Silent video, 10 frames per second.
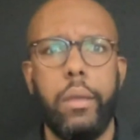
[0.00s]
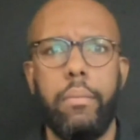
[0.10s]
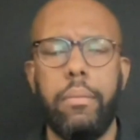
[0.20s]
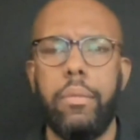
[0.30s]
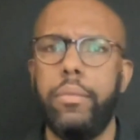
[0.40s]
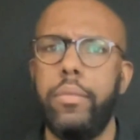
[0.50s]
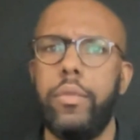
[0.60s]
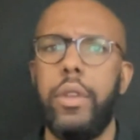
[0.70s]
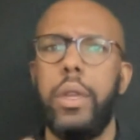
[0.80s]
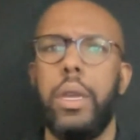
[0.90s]
The delay
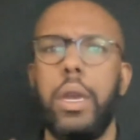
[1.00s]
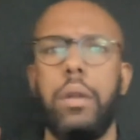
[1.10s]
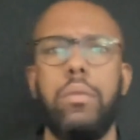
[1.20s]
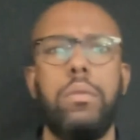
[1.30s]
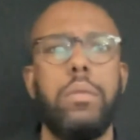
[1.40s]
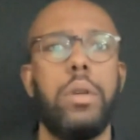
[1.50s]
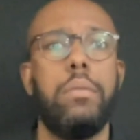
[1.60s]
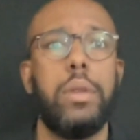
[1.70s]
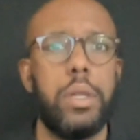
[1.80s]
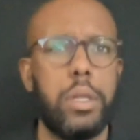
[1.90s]
also gives
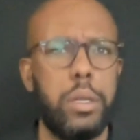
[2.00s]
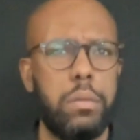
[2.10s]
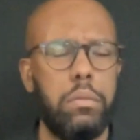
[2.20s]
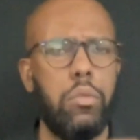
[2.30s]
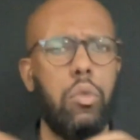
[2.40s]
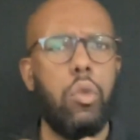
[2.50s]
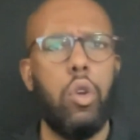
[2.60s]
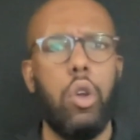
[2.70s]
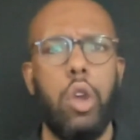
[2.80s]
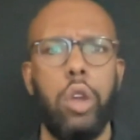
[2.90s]
Republicans more
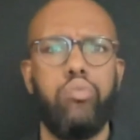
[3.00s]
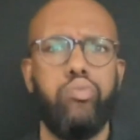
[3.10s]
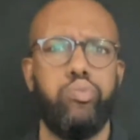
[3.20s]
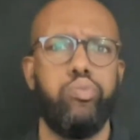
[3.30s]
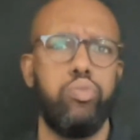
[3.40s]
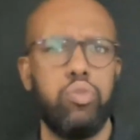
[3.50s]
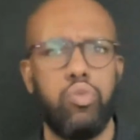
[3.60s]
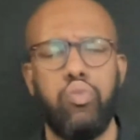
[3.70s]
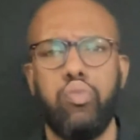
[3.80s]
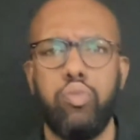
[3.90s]
fuel to
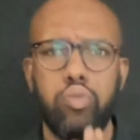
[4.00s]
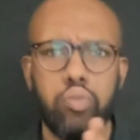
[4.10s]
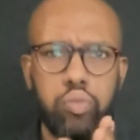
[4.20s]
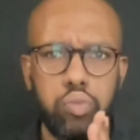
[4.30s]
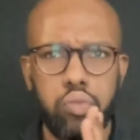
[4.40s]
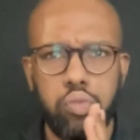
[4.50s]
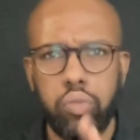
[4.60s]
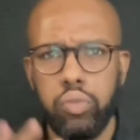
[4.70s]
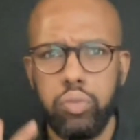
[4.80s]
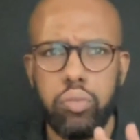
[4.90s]
investigate what they
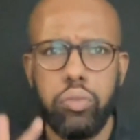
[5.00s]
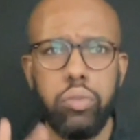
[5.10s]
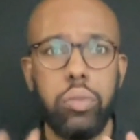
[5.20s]
believe